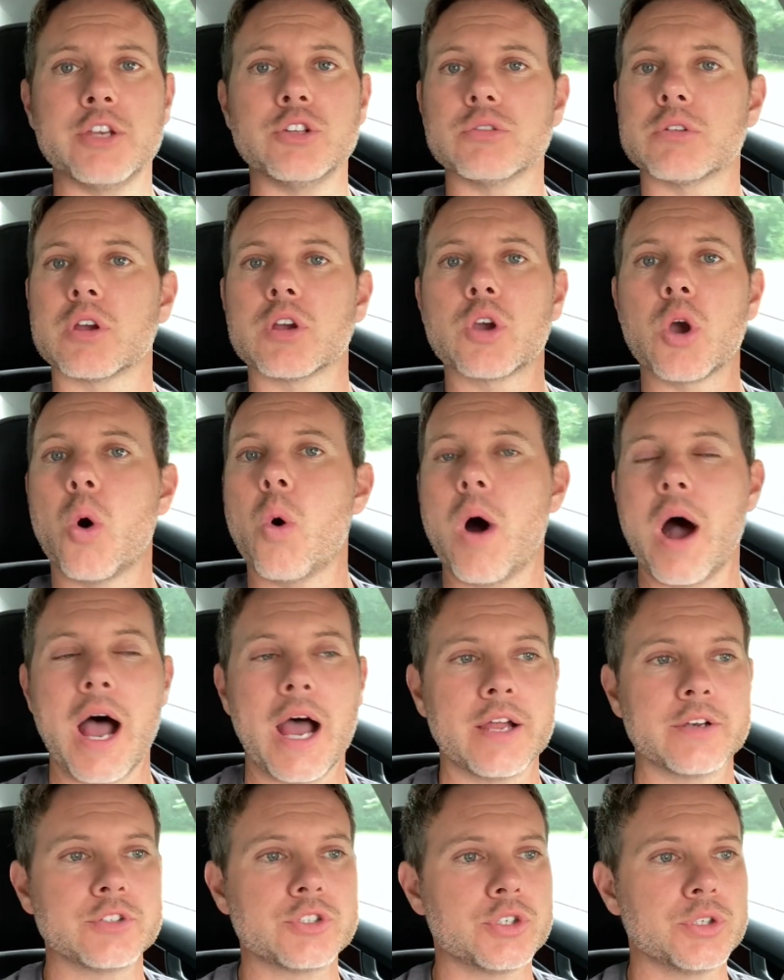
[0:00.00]
You can go
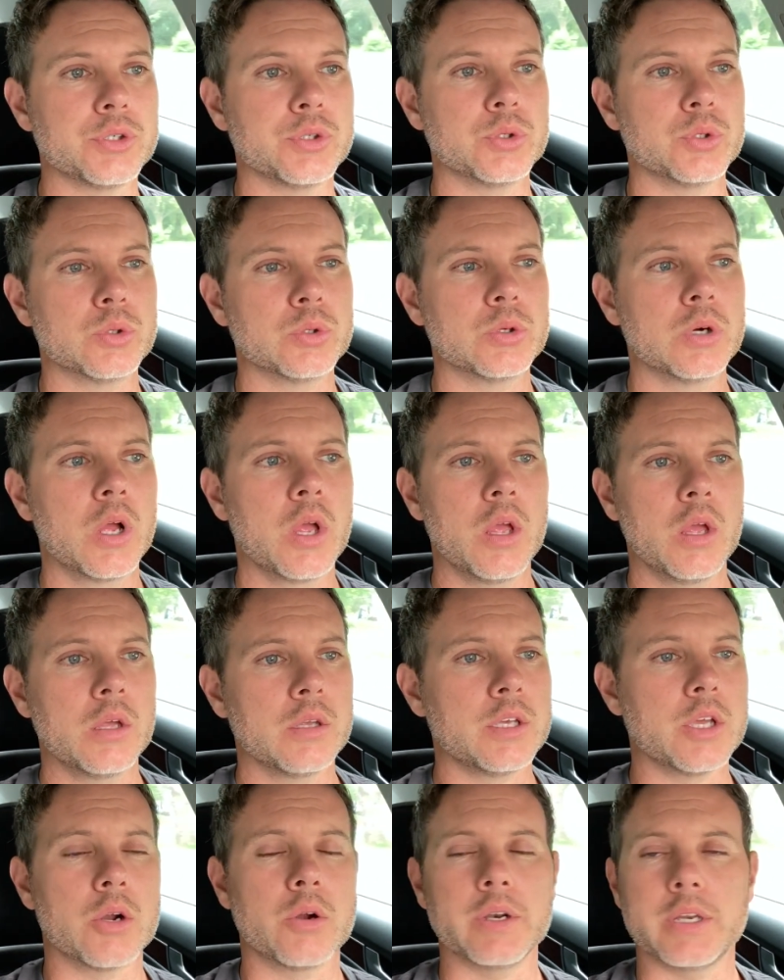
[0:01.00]
on to,
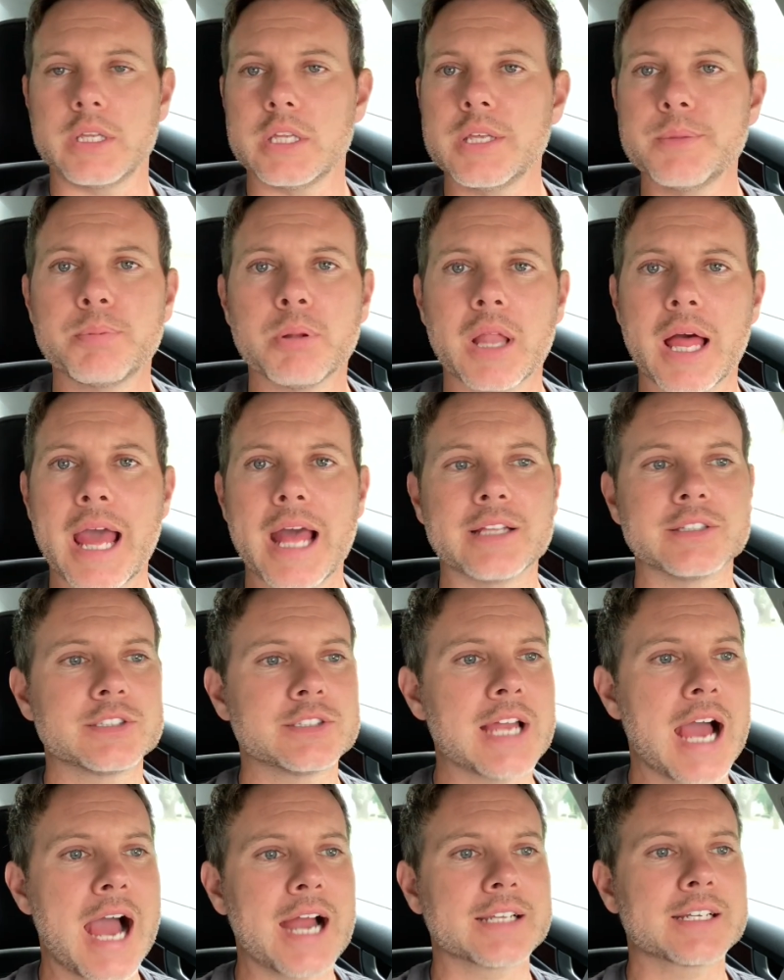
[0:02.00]

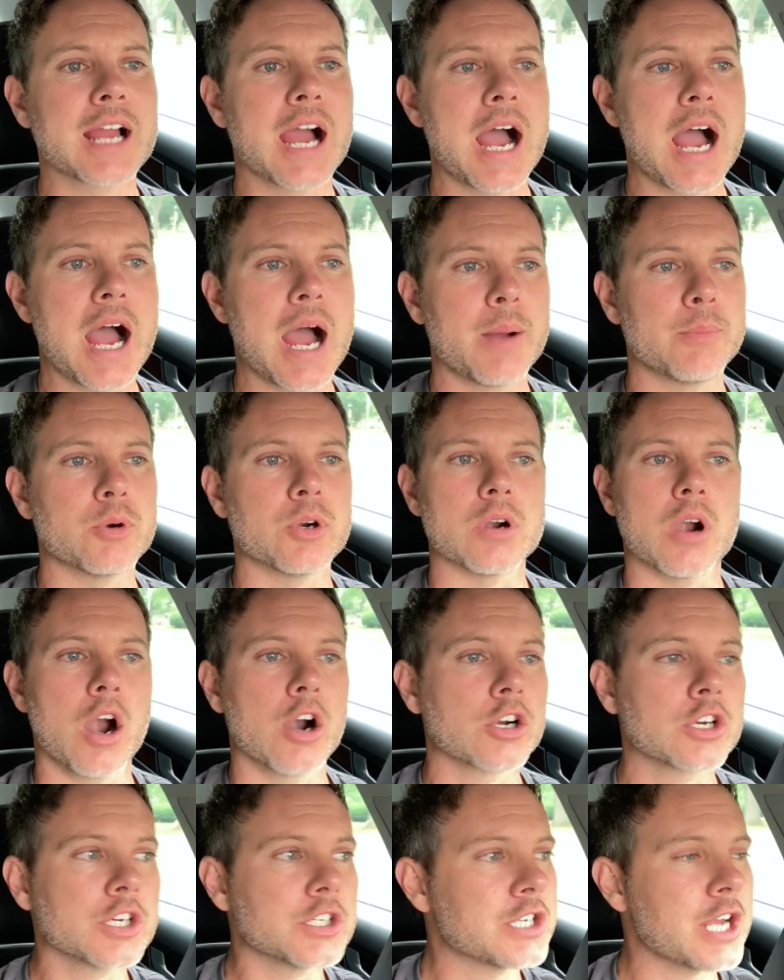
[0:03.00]
eplans.com or
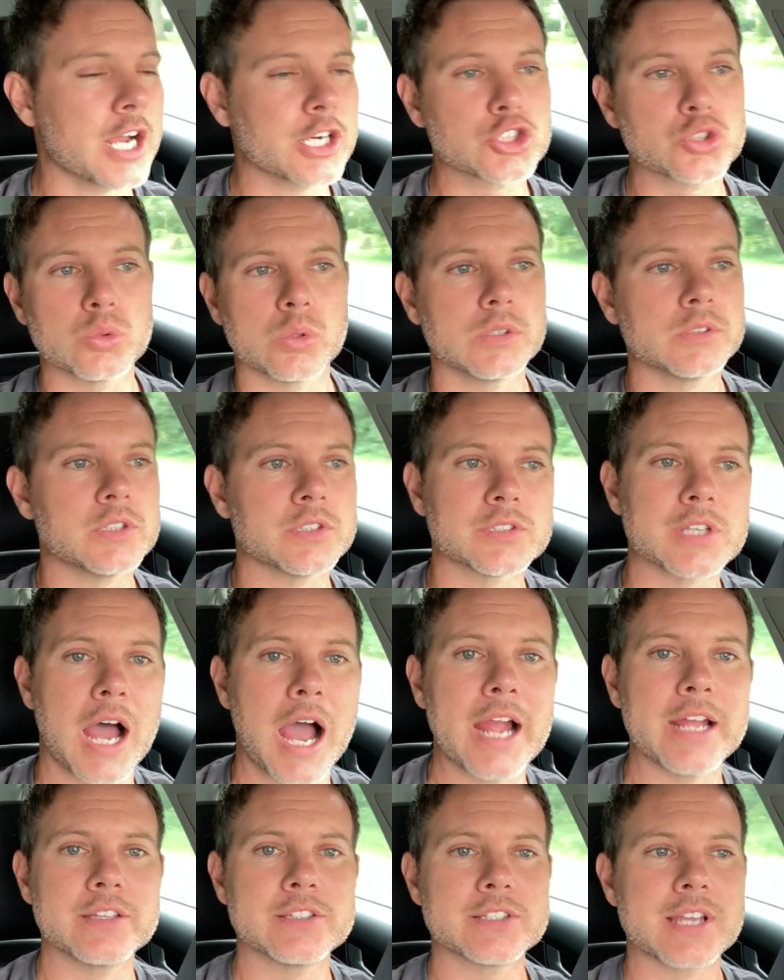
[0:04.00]

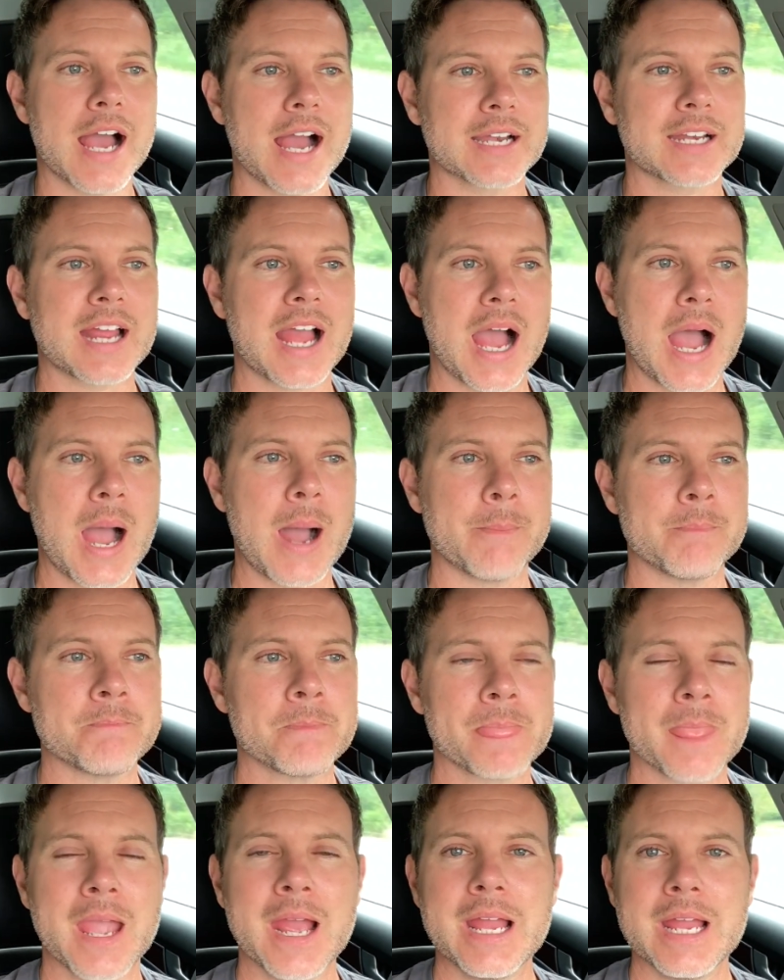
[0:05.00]

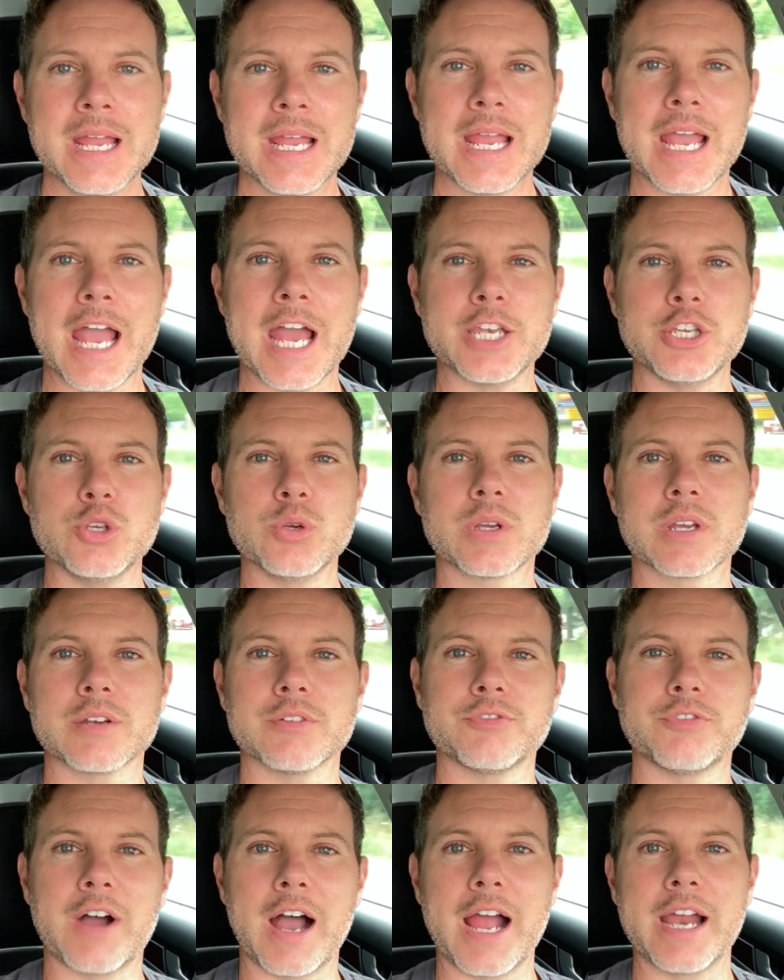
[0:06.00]
architecturaldesigns.com, and you can
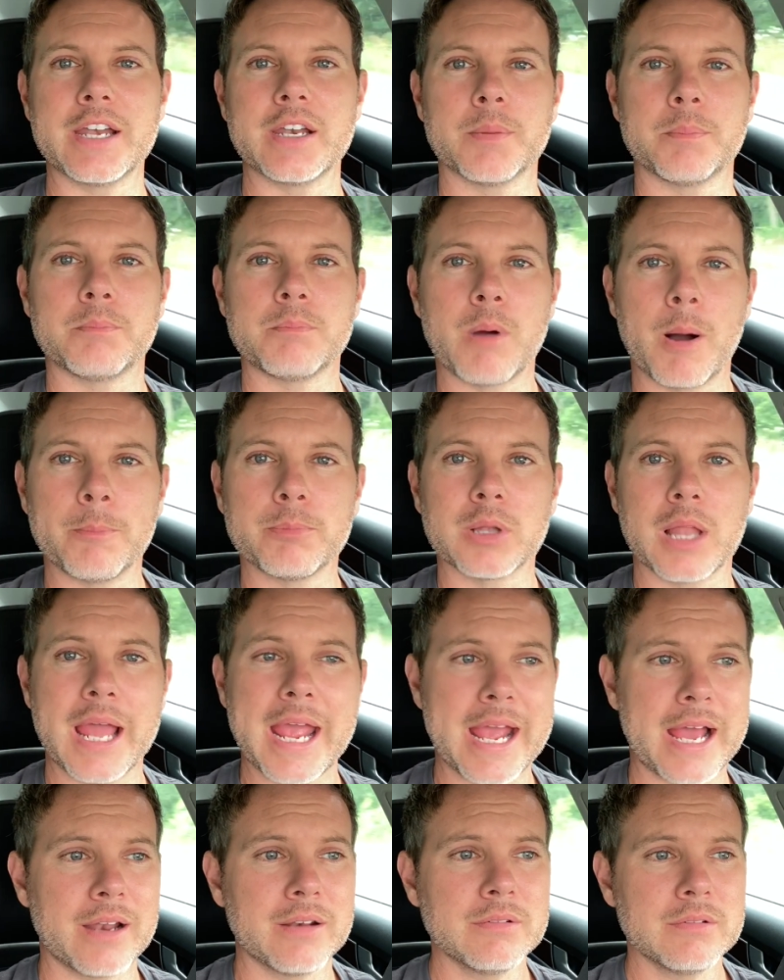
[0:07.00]
find a
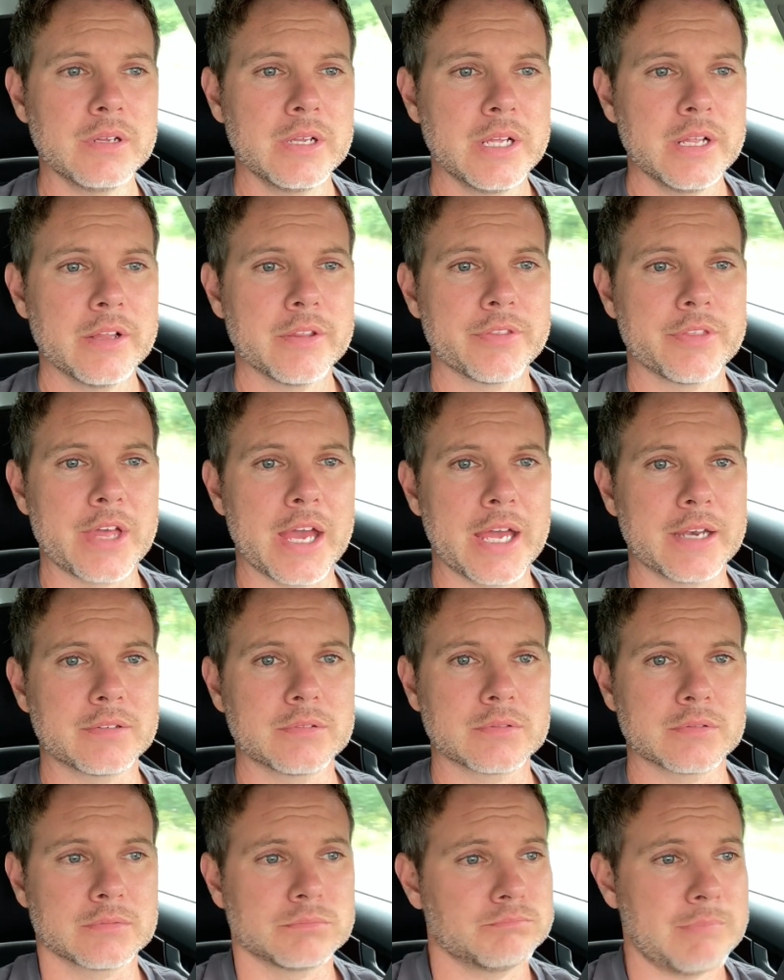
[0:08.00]
plan that
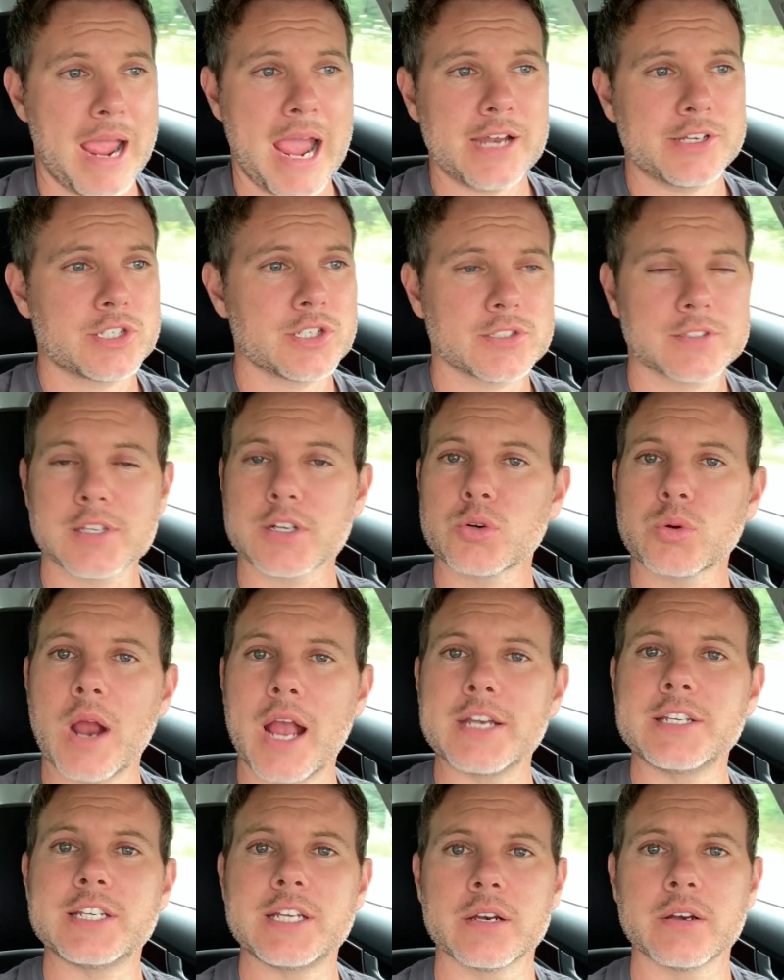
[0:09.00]
matches the
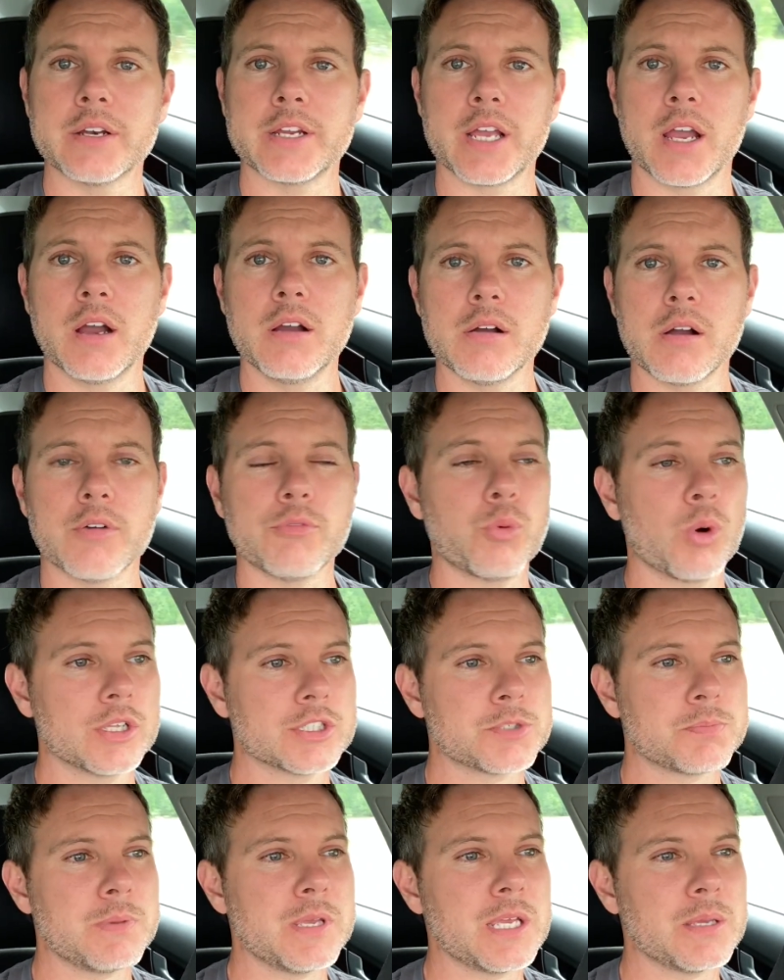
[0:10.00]
criteria of
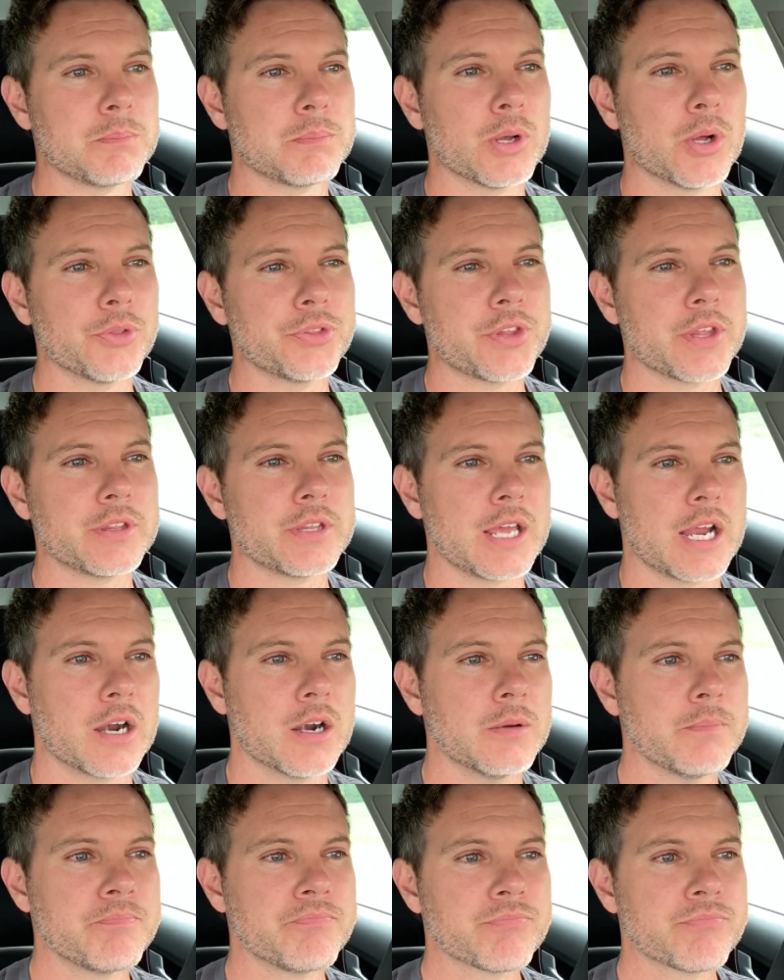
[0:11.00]
what's being built in there.